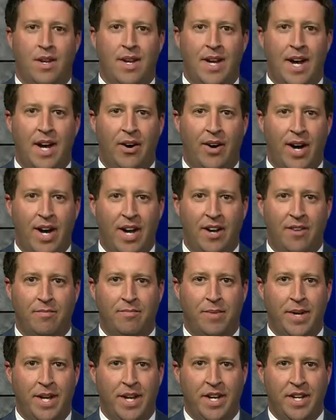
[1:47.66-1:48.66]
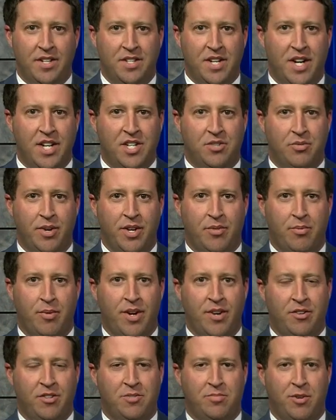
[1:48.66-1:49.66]
Now, I have been in touch with
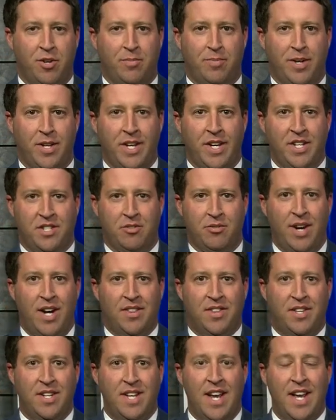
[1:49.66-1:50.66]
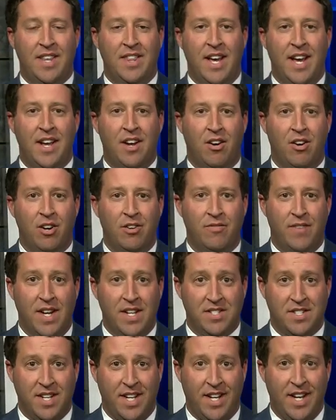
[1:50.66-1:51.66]
Reynoldsburg Police throughout the day. They are
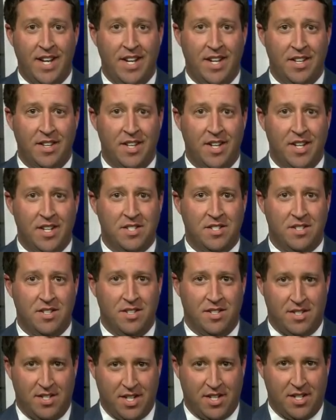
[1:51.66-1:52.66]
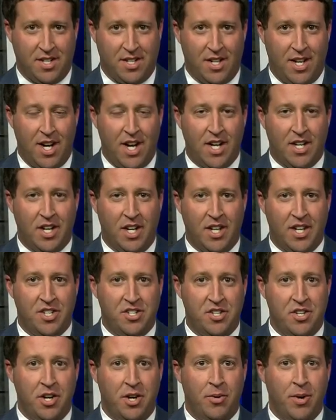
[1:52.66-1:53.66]
investigating this at 6 o'clock. I'll
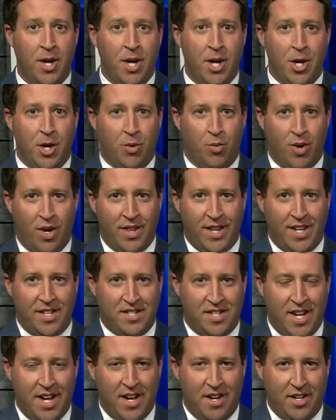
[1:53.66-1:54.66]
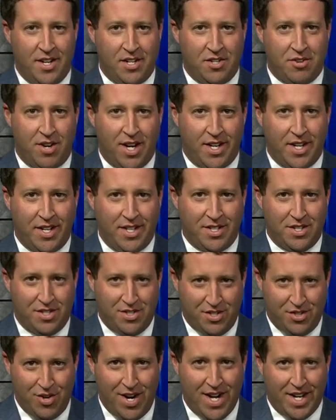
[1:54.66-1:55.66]
let you know where they stand on tracking,
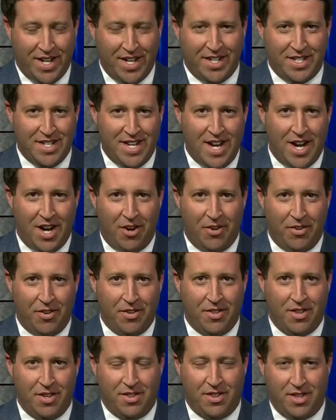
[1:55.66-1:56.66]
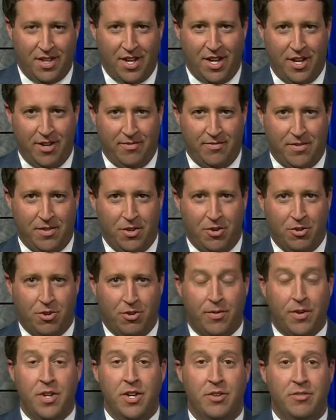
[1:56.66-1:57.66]
tracking down the thief.
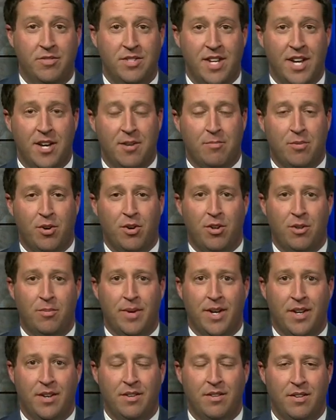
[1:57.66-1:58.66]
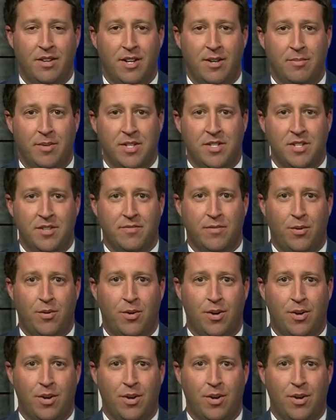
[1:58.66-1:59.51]
Local for you, Dan Perlman, NBC4.